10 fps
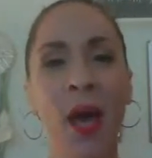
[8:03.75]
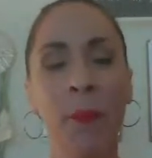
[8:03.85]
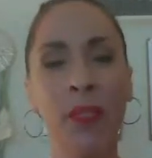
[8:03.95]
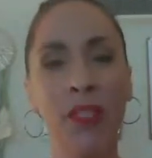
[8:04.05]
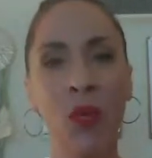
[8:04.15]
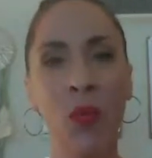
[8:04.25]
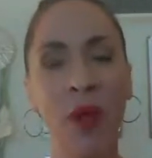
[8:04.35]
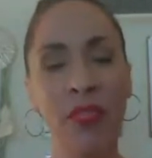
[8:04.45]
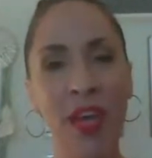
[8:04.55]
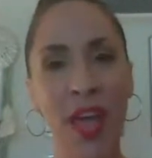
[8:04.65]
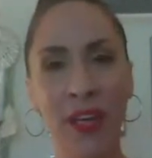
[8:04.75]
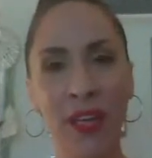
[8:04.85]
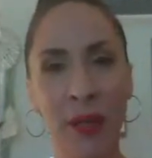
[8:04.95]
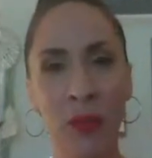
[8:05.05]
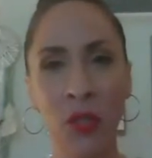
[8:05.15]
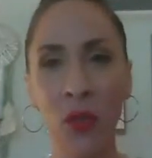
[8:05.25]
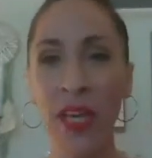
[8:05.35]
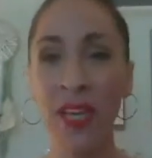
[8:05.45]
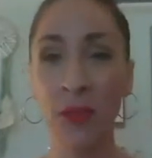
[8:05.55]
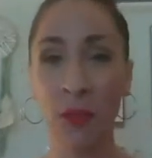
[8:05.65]
But so what they ended up doing,
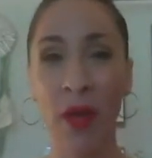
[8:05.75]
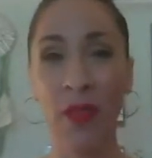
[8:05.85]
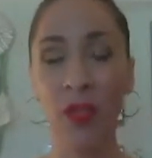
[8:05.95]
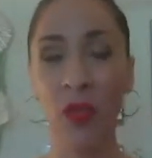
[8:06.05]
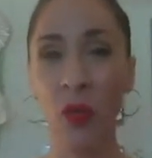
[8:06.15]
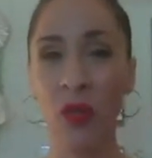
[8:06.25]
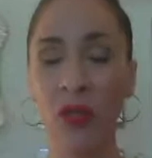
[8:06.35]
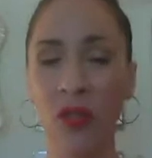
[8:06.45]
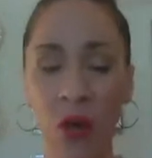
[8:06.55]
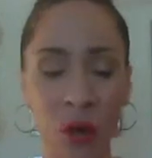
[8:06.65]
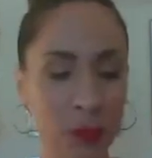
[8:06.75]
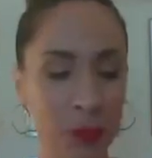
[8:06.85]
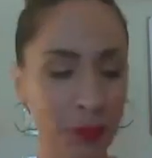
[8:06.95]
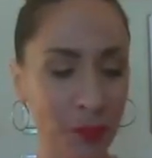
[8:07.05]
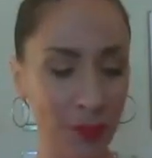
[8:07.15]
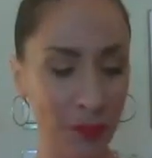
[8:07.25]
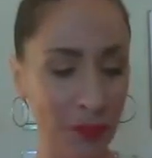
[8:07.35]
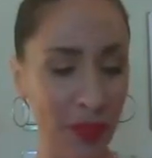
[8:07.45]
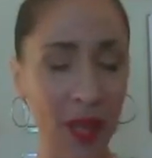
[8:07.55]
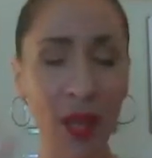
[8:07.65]
his brothers were so
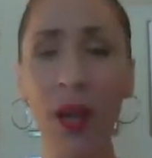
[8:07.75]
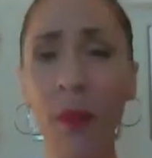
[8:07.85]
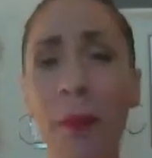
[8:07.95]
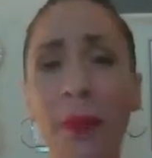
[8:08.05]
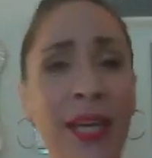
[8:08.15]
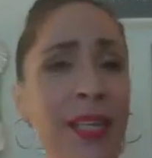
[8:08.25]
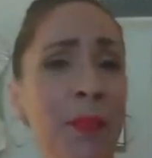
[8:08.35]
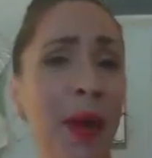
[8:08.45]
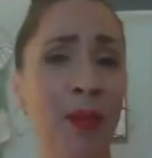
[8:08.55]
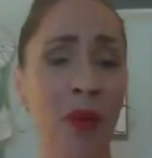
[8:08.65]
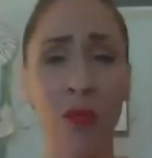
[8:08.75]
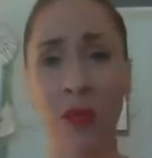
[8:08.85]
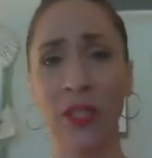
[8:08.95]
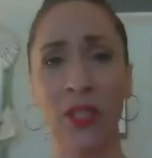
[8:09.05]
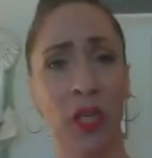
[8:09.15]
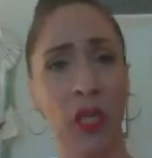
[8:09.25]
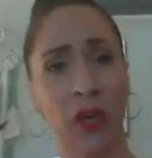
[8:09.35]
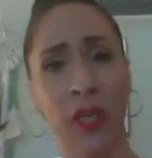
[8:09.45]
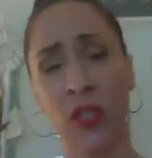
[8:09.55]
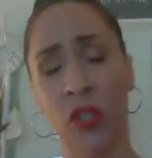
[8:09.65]
blinded by their own
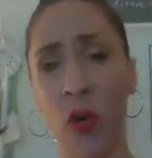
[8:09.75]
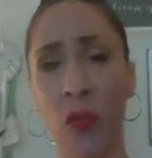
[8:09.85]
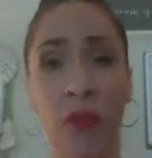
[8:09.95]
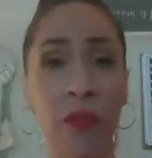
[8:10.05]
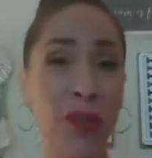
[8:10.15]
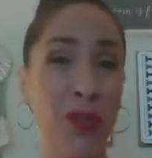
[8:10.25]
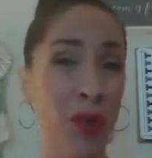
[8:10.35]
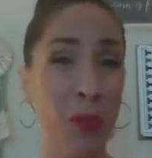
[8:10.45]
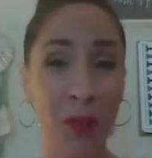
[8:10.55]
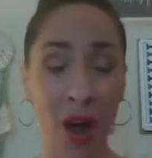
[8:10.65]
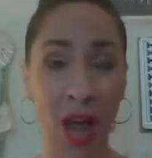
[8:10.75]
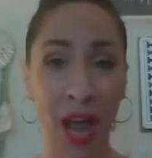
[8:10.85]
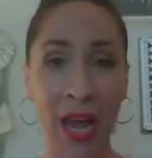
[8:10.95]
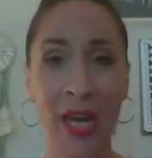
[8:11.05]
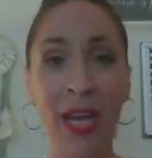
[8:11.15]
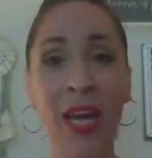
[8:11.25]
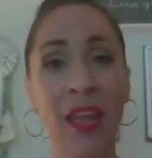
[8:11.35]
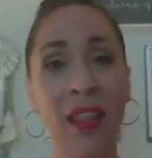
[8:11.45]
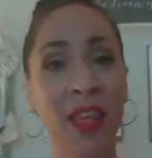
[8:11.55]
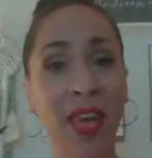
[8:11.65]
insecurities, their own fears, their pride,
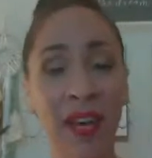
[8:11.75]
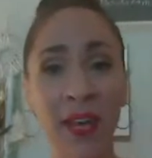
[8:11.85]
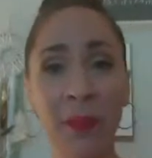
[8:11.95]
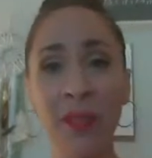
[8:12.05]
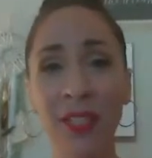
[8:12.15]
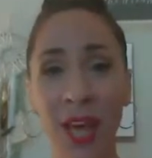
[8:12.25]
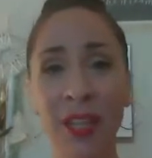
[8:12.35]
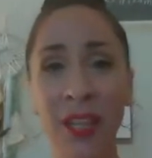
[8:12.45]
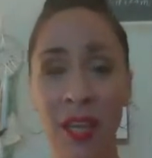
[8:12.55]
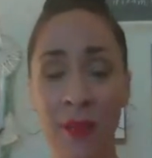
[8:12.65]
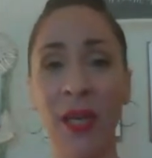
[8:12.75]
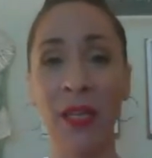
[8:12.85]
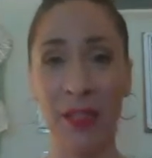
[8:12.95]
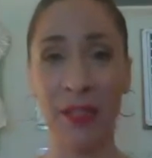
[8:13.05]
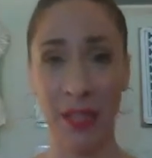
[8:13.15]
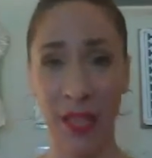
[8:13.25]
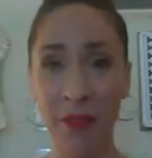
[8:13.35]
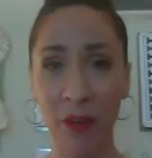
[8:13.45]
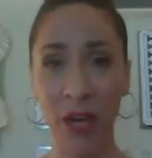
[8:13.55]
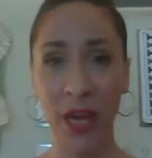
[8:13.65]
that they ended up selling him into
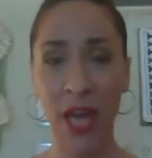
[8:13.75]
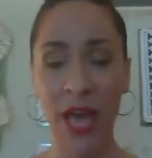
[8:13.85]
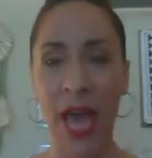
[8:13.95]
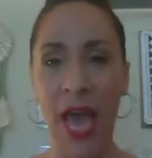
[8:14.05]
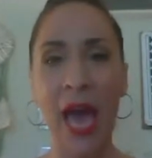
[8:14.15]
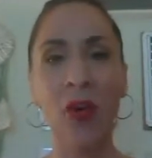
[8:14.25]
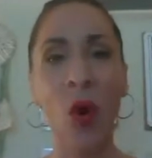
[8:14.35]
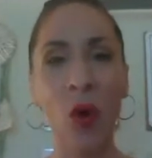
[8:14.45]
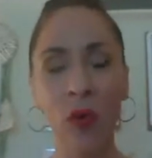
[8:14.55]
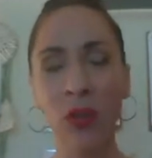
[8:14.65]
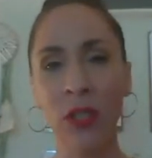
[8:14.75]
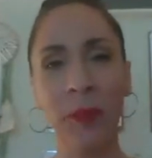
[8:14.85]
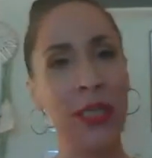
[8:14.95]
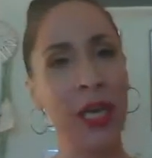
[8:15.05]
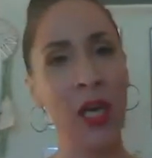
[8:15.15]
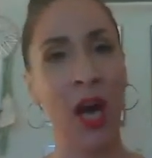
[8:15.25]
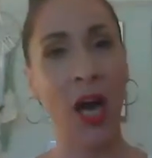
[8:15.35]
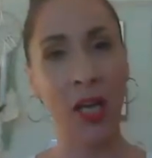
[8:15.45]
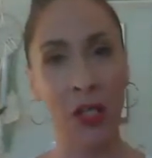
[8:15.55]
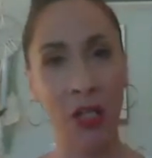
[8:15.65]
slavery. And ultimately,
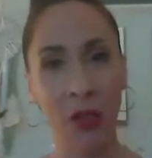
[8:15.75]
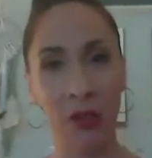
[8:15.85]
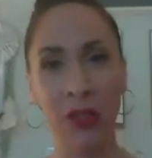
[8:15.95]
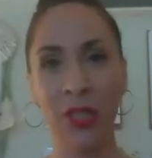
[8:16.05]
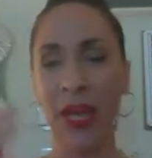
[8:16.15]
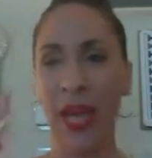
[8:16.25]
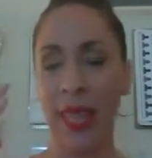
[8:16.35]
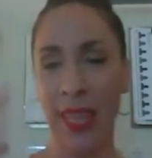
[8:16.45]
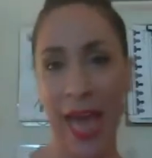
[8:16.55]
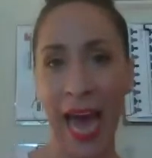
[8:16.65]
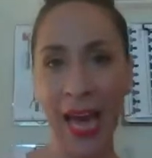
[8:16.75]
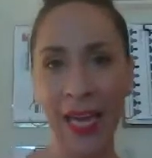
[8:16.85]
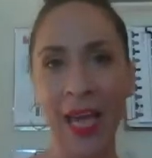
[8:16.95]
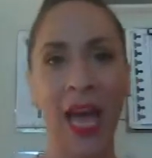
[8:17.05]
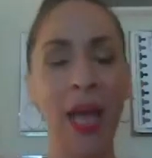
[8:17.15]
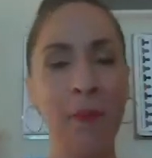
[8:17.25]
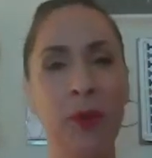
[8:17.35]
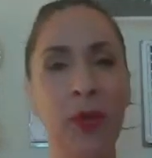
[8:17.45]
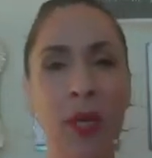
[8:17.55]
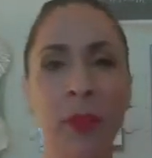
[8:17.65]
God used that and
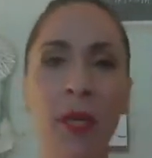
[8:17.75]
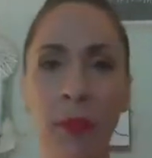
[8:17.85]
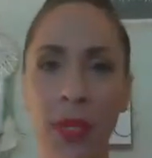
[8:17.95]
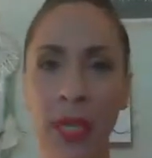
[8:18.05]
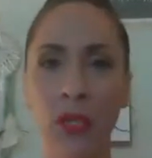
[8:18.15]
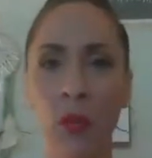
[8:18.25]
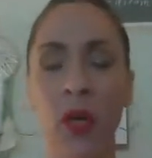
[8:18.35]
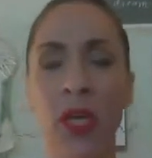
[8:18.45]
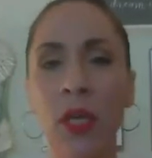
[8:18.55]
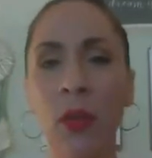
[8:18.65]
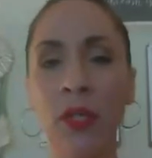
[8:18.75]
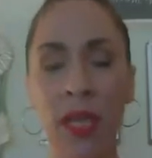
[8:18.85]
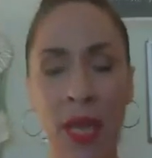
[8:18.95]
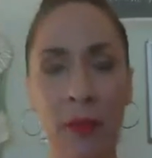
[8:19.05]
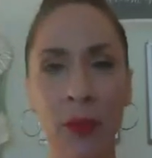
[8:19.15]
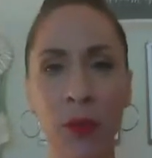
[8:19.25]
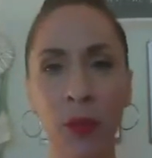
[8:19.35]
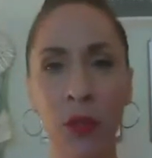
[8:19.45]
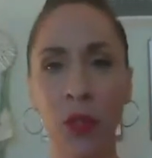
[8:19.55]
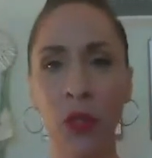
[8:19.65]
put him in a place where he was able
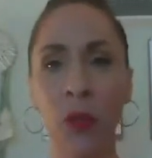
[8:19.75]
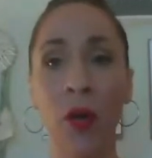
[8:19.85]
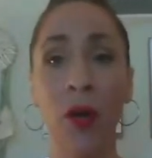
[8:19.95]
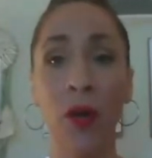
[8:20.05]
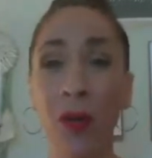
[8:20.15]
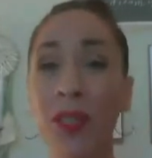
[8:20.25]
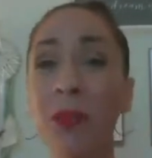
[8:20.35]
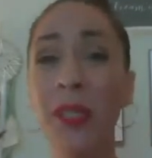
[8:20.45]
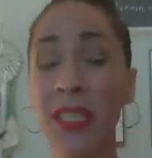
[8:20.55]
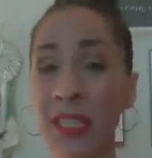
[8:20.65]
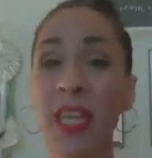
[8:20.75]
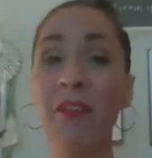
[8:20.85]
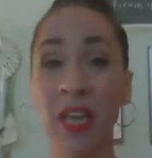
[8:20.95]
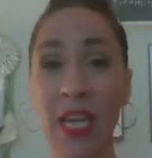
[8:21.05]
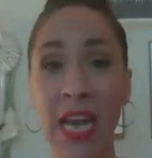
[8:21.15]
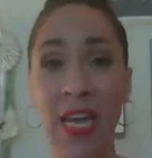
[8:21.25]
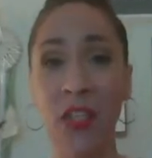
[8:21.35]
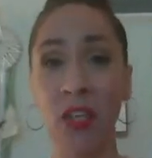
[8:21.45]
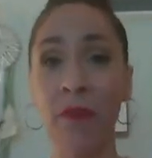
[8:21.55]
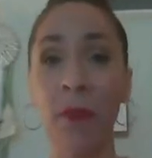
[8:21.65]
to ultimately save a
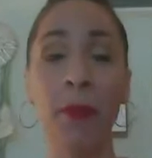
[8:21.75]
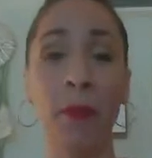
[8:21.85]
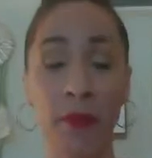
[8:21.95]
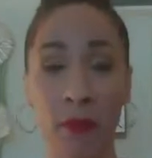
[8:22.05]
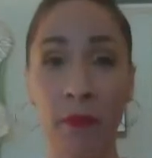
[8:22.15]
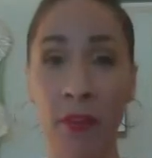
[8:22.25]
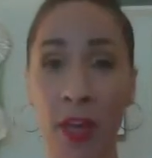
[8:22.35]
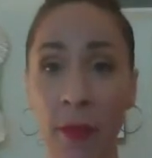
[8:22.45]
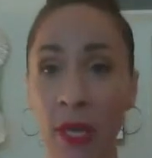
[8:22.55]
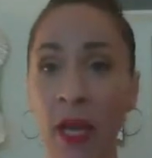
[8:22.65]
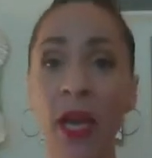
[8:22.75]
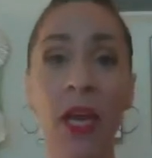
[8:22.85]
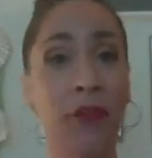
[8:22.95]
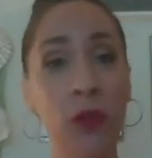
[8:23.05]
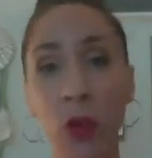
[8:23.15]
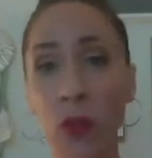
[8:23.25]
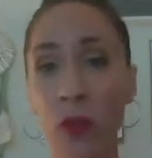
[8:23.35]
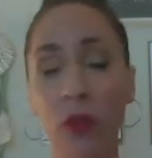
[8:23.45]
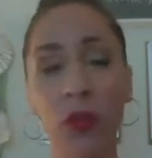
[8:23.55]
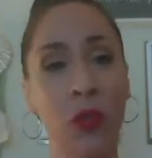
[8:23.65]
nation of people from famine. If you don't know
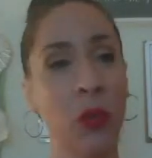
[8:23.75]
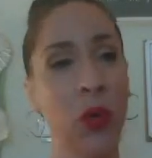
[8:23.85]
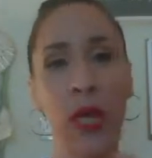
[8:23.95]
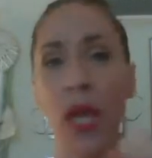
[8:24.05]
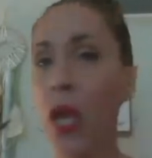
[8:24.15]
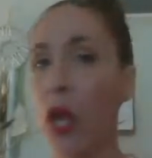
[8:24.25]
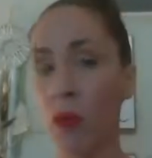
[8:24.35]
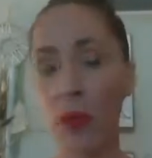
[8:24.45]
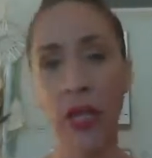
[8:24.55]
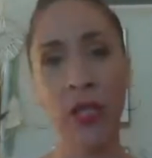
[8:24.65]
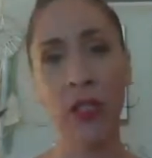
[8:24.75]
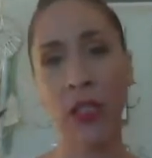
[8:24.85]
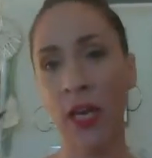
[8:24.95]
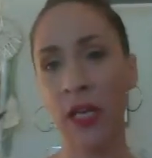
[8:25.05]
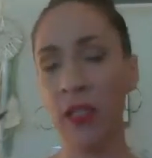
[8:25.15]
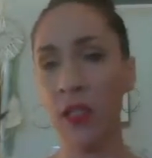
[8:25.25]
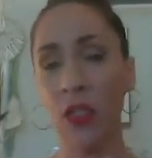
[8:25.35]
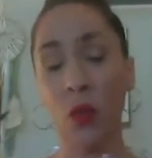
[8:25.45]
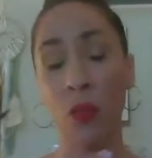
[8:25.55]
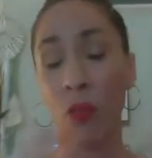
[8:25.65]
the story, read it in Genesis.
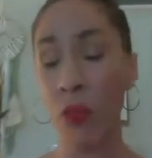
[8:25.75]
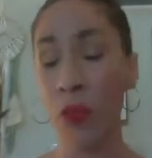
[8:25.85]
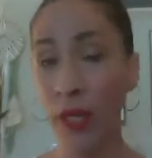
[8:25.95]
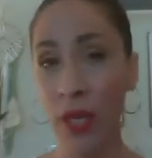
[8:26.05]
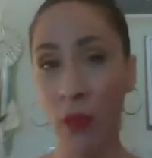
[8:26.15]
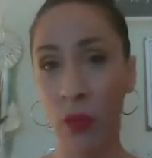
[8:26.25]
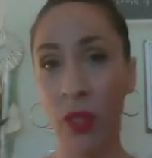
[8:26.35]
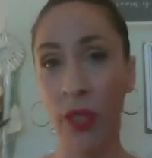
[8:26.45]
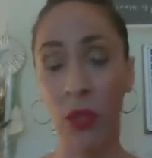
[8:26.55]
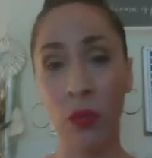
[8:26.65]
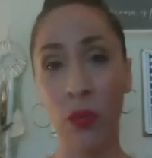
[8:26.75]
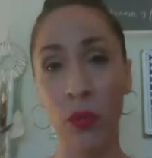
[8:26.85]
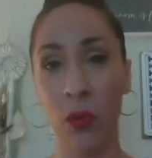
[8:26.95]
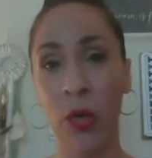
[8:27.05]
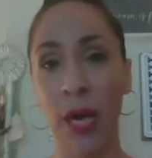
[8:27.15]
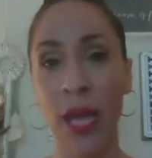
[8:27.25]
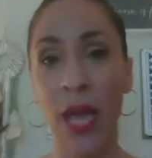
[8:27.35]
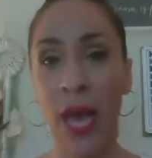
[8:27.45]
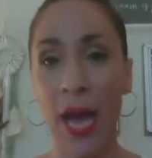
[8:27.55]
It's a really, really cool story.